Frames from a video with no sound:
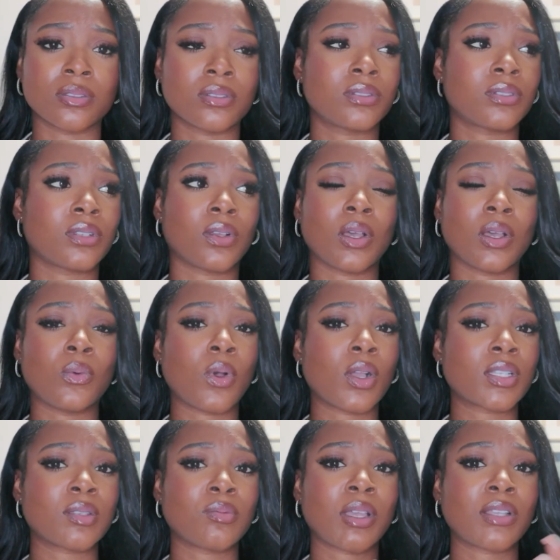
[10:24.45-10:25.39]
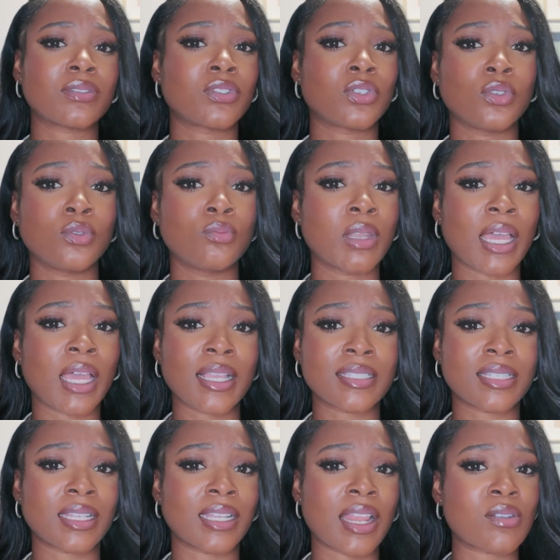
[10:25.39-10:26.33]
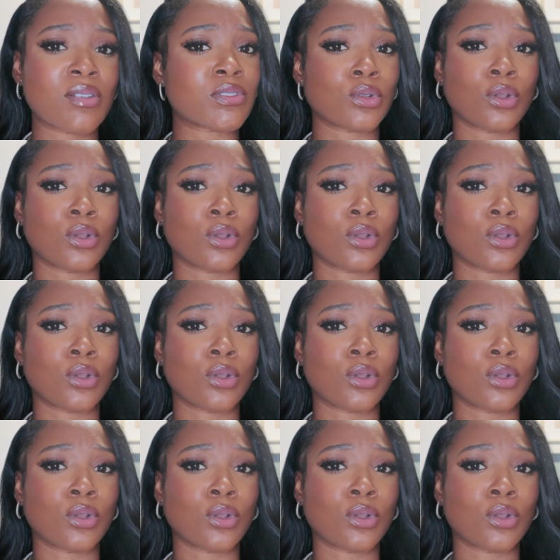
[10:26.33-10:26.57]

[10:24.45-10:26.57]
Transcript: So I walked about 2 blocks and I was